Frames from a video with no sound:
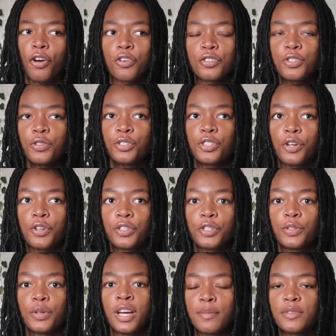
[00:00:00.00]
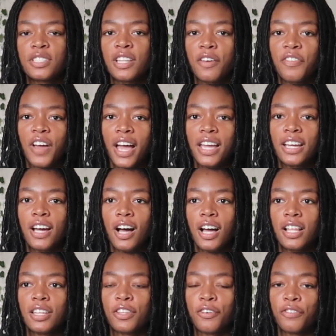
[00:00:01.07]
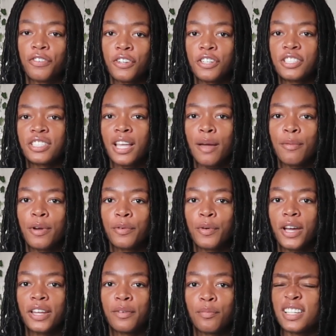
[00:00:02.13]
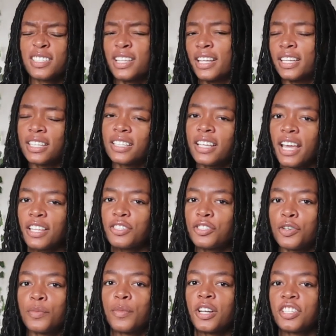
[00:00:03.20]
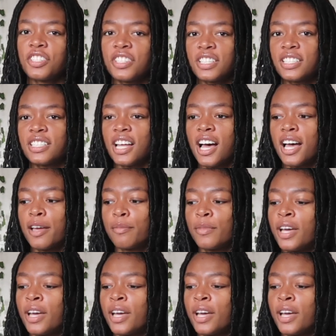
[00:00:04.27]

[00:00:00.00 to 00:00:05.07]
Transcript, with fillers: also show you some stuff I got the first time I went because I didn't get so much this time,